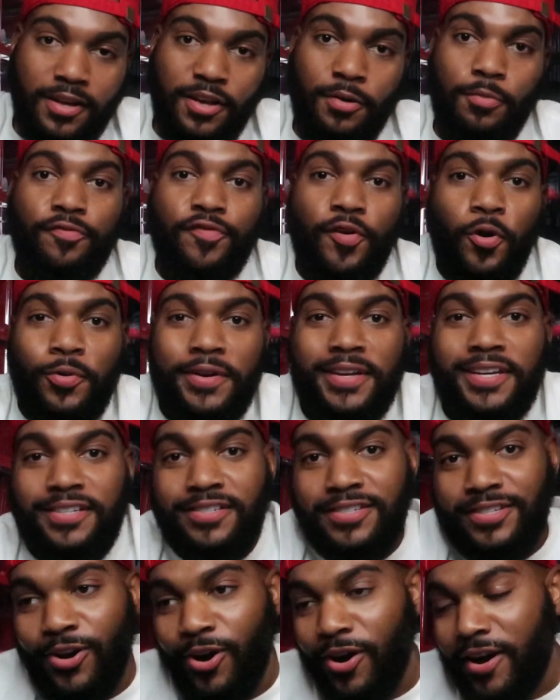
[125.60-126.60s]
before we get
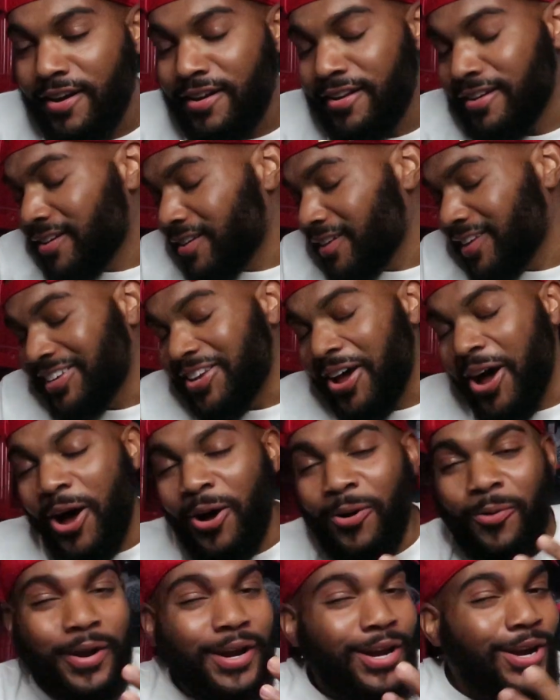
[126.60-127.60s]
started, y'all
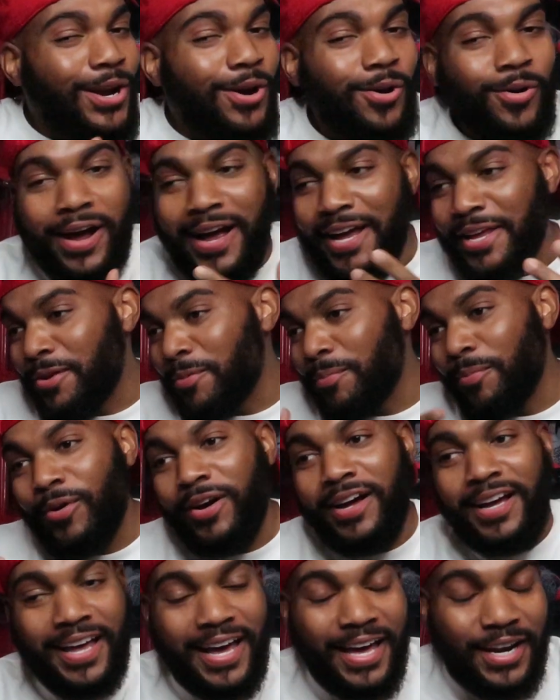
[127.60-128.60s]
already know how your
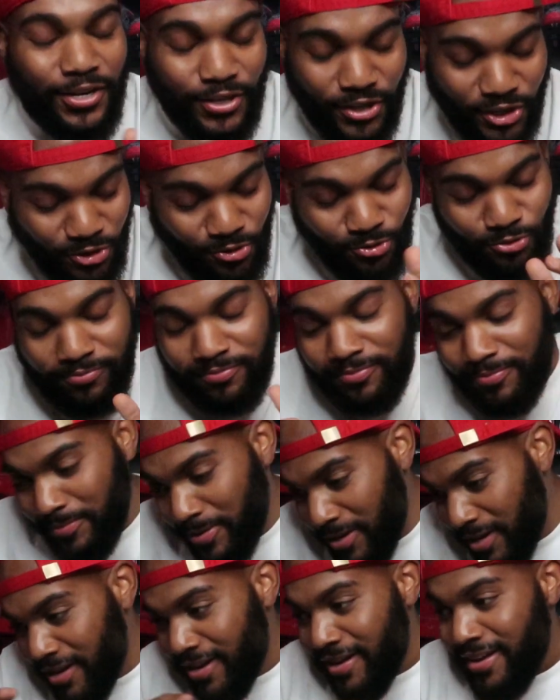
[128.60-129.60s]
boy gotta do.
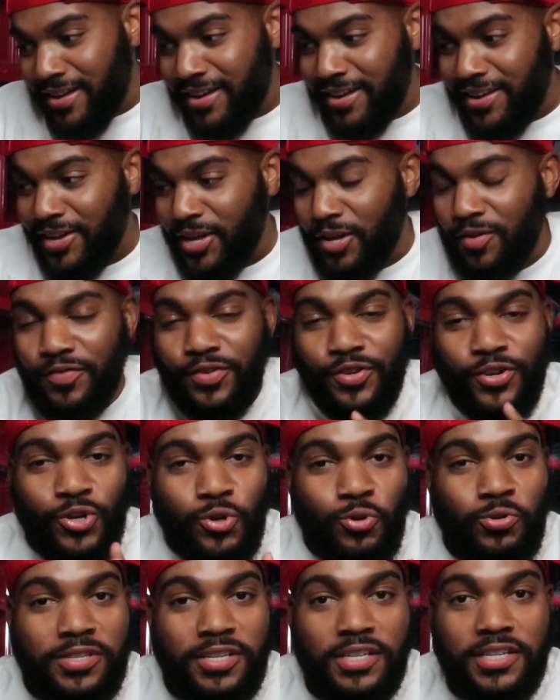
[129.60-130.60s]
If you're
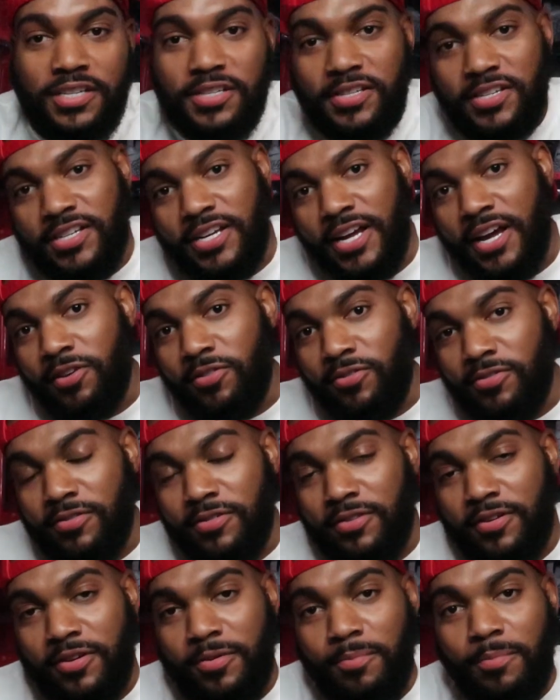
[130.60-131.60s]
new to this channel,
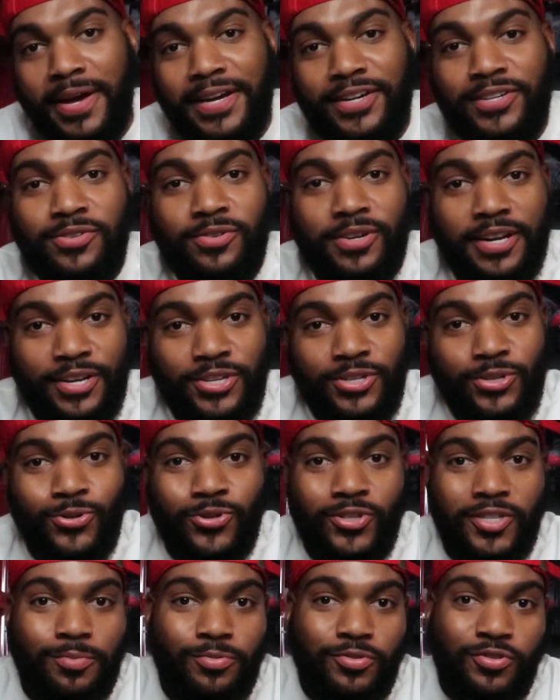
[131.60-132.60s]
make sure that you
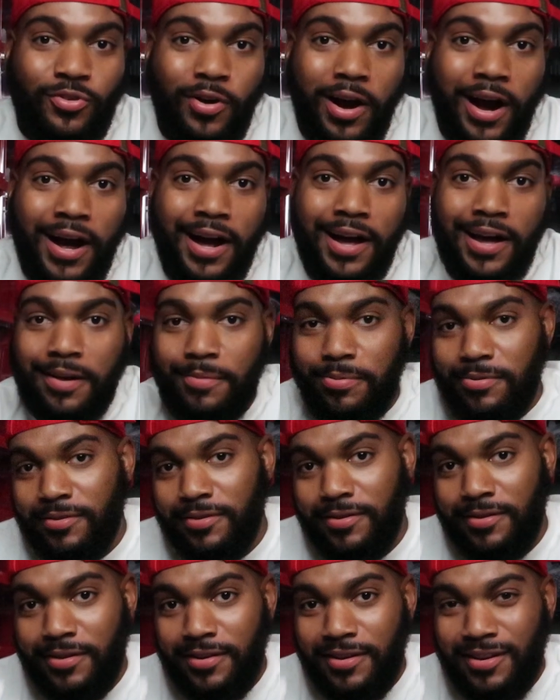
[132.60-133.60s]
subscribe.
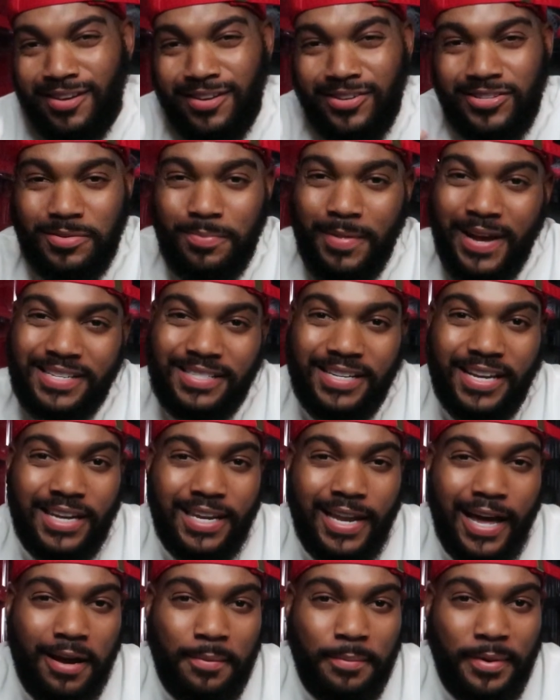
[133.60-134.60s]
Smash that
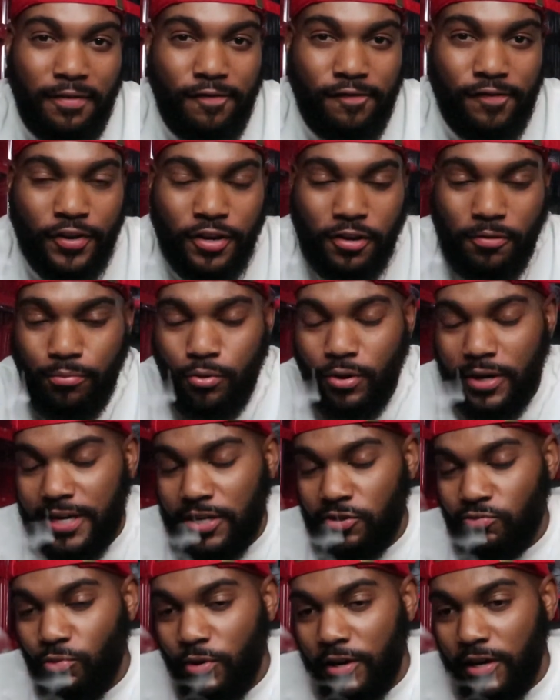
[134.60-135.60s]
like button for your boy
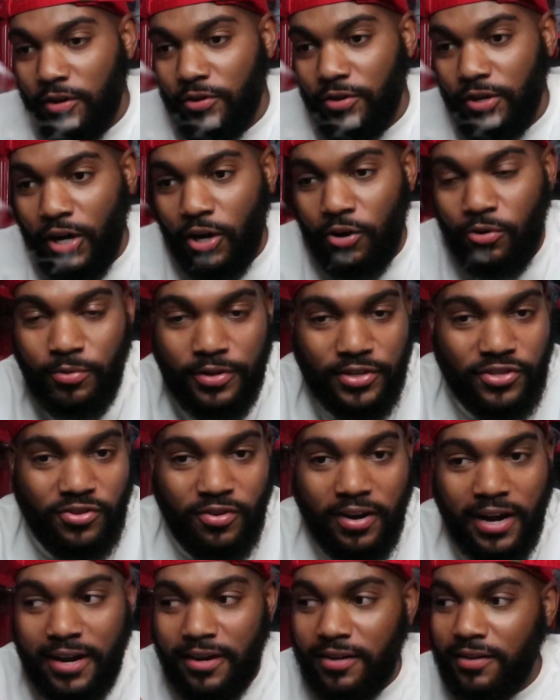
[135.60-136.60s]
as well. You know, we
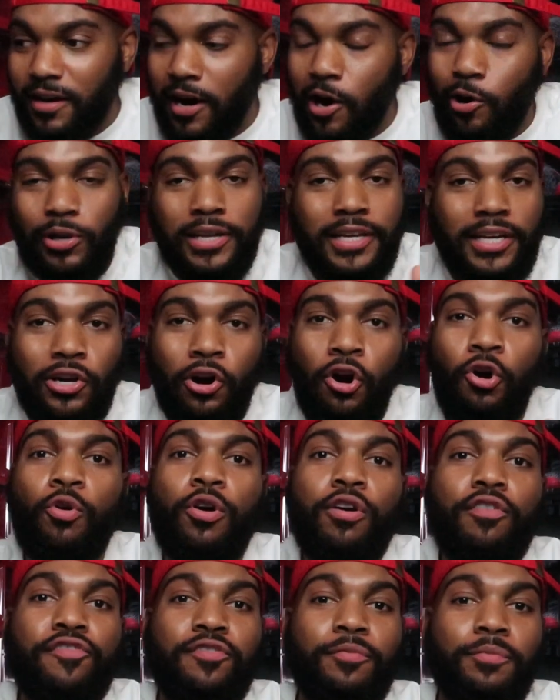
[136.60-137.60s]
trying to only
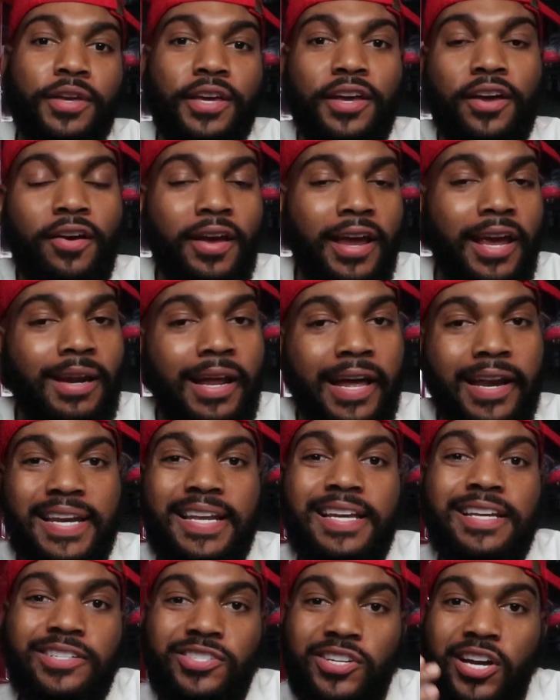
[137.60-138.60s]
go up from here, and I
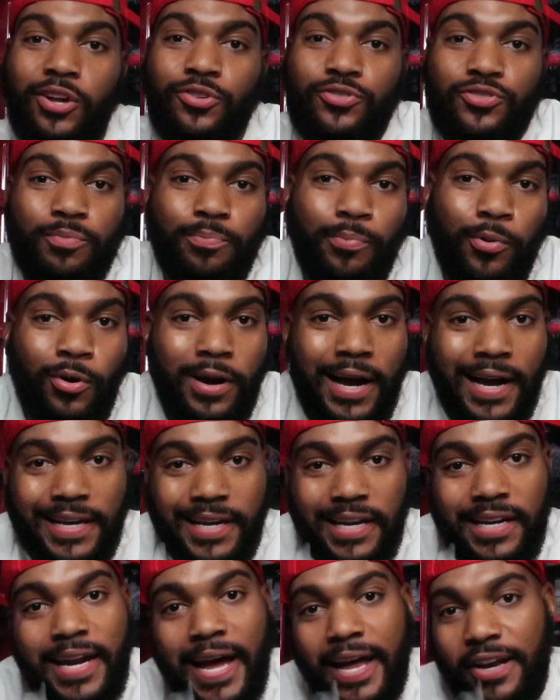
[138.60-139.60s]
need y'all support. I
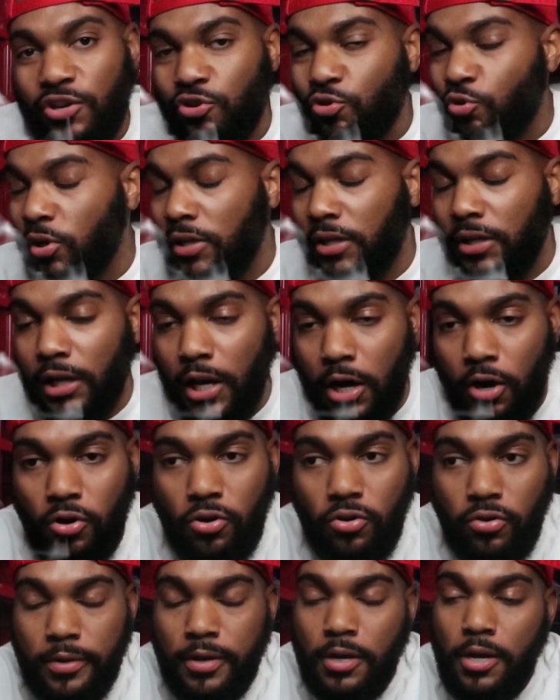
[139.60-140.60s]
cannot do it
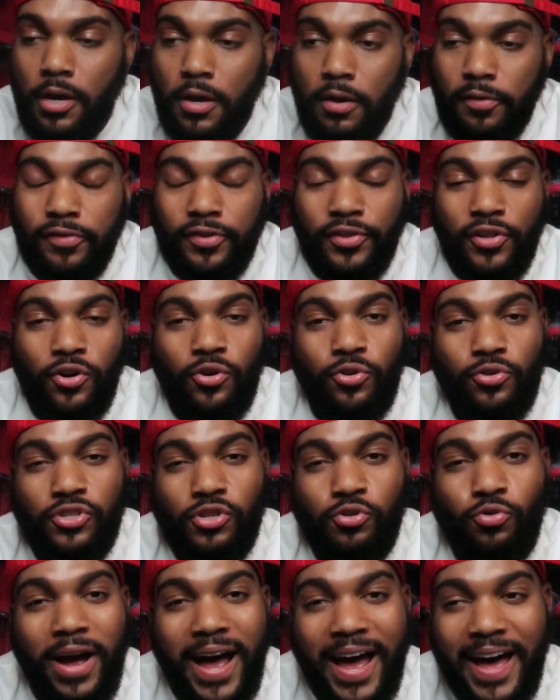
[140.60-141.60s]
alone. For those
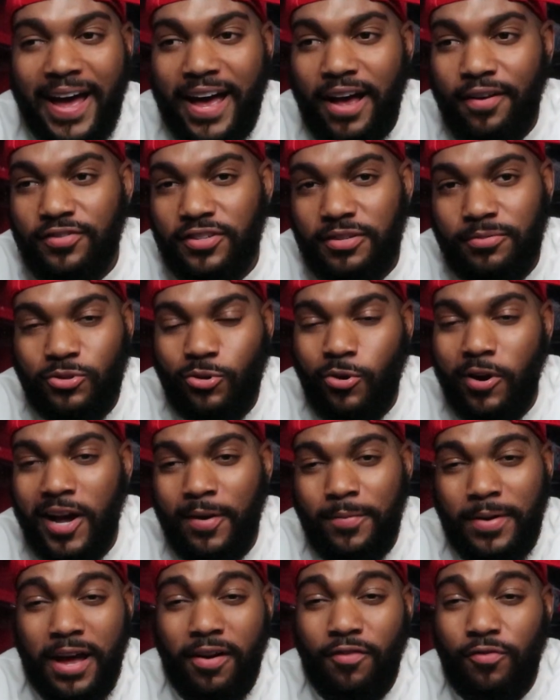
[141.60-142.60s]
who have
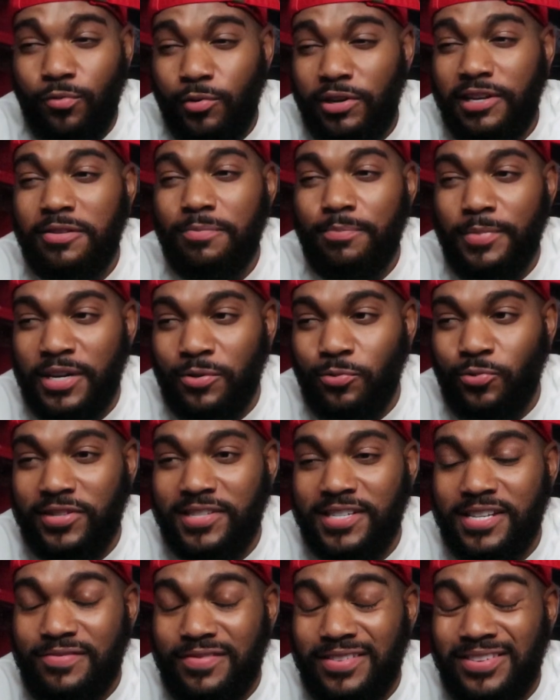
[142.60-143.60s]
subscribed, I've really been
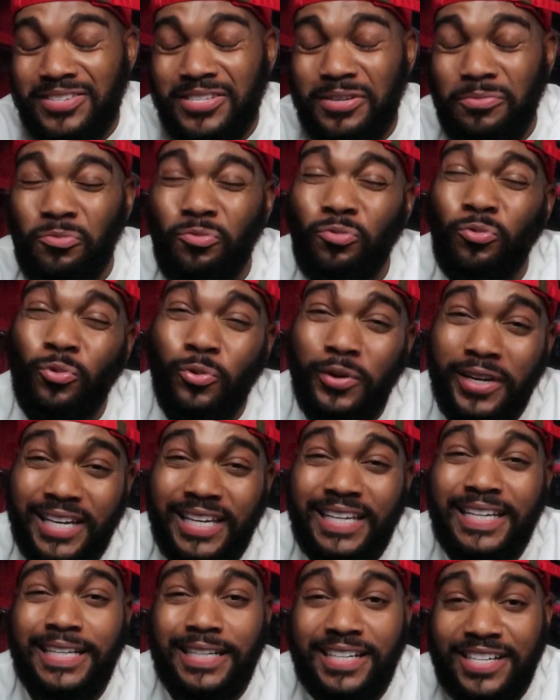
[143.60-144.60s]
receiving some
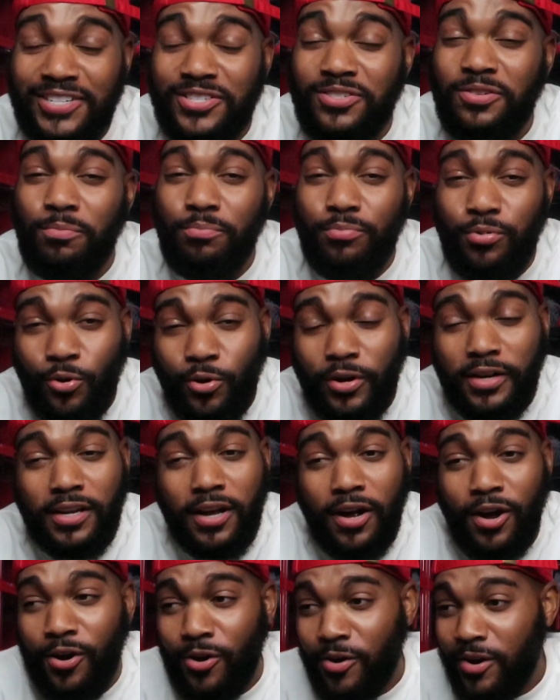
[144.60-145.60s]
really good support,
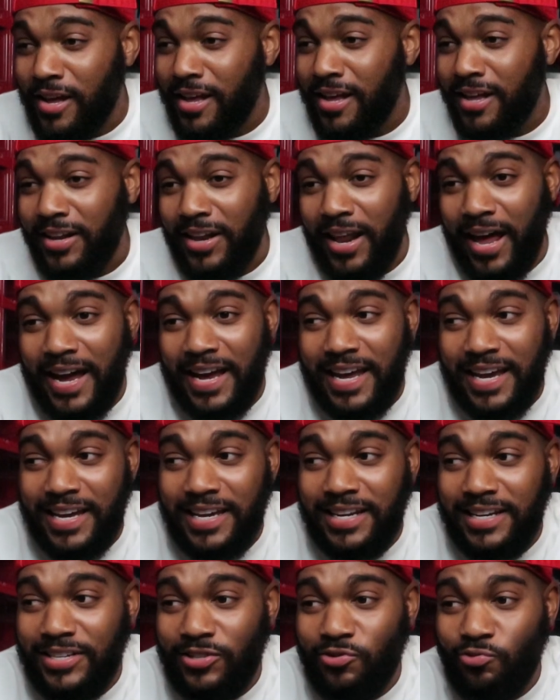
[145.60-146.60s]
y'all. Like,
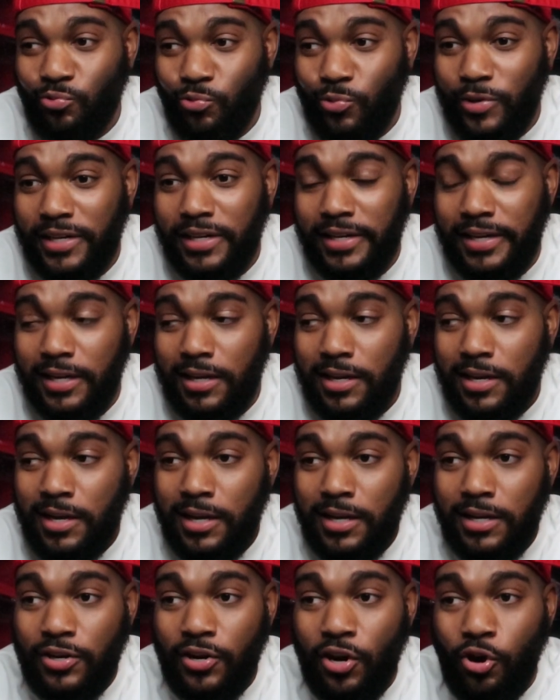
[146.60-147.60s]
it is really,
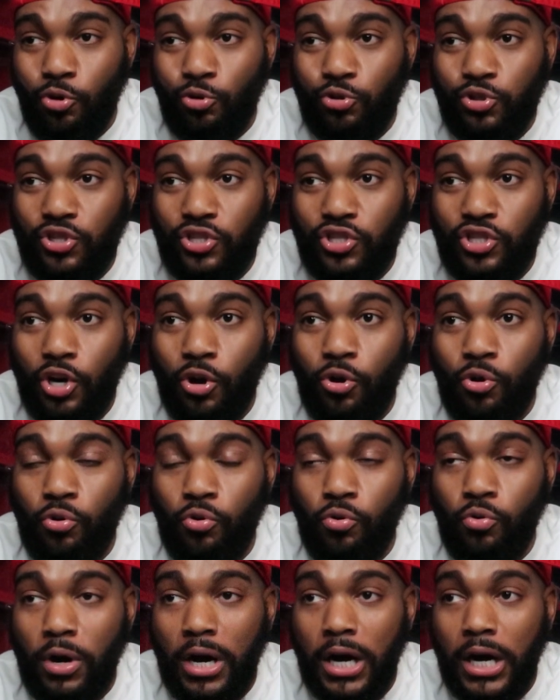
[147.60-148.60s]
you know,
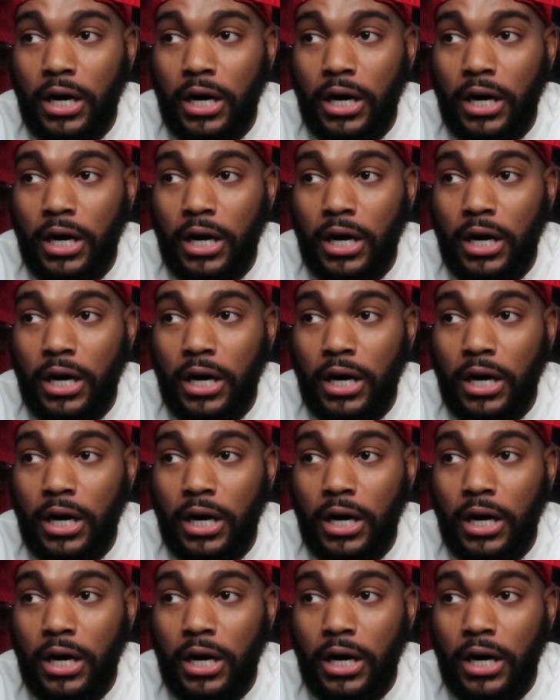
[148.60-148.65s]
so